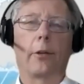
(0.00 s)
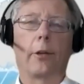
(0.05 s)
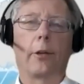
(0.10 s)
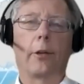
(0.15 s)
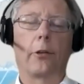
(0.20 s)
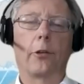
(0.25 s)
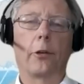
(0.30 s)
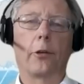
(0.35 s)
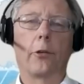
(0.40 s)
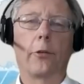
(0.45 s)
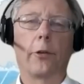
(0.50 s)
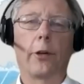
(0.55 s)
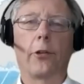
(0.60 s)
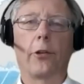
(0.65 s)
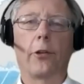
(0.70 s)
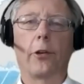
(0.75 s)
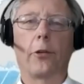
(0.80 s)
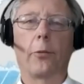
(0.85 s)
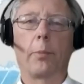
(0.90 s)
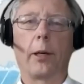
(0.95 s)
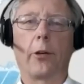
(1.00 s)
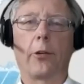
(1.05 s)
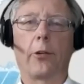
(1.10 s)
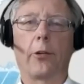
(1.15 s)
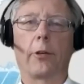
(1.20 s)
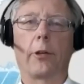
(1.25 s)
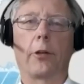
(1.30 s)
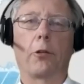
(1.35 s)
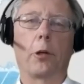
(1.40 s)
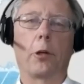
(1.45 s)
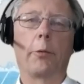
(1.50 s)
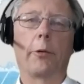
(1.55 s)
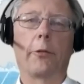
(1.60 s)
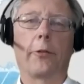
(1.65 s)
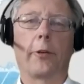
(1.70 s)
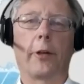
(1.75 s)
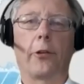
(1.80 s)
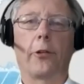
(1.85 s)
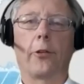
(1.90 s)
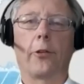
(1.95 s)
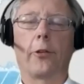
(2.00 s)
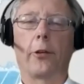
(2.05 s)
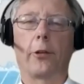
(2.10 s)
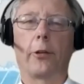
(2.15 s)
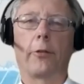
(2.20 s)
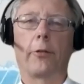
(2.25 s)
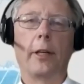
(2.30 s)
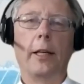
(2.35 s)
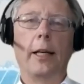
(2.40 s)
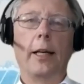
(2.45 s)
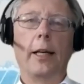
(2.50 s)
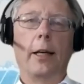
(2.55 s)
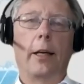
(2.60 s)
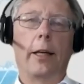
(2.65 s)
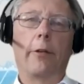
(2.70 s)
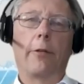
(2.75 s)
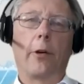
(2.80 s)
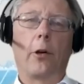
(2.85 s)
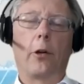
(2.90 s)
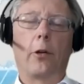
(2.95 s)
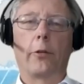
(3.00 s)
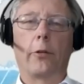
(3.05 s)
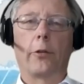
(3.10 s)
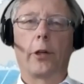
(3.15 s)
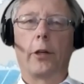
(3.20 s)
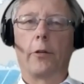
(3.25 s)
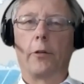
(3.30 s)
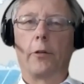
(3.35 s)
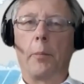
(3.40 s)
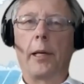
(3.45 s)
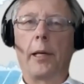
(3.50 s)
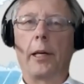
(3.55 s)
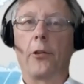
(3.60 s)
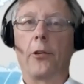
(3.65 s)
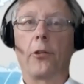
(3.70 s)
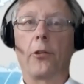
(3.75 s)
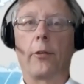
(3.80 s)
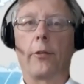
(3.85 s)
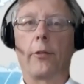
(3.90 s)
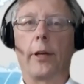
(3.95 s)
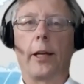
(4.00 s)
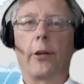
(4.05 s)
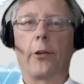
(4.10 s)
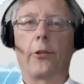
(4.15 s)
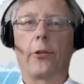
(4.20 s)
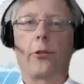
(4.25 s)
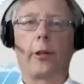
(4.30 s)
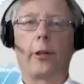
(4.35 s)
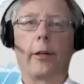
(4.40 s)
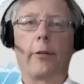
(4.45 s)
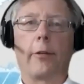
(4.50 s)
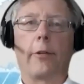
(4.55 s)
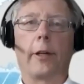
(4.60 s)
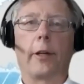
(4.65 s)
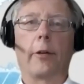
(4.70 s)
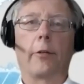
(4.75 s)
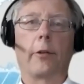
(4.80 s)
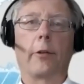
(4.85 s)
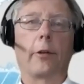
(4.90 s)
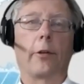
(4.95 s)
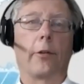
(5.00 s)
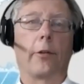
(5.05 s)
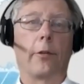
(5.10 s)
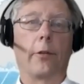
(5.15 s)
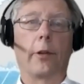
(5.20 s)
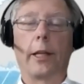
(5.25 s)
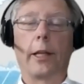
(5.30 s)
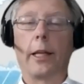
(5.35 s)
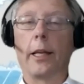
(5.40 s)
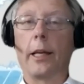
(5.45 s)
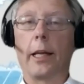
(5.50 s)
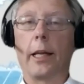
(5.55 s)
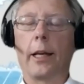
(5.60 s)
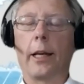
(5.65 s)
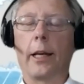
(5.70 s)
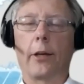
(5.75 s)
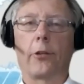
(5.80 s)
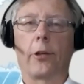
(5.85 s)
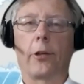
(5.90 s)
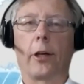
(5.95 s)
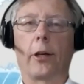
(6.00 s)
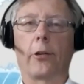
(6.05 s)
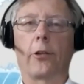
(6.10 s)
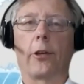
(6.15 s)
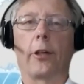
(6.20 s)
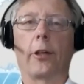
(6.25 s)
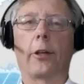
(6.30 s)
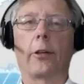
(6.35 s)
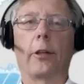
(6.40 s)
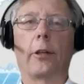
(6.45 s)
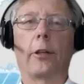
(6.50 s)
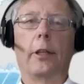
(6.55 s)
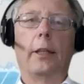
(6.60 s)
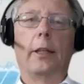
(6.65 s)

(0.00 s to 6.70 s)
toothfish is part of a group of fish that have evolved over millions of years to live in Antarctica,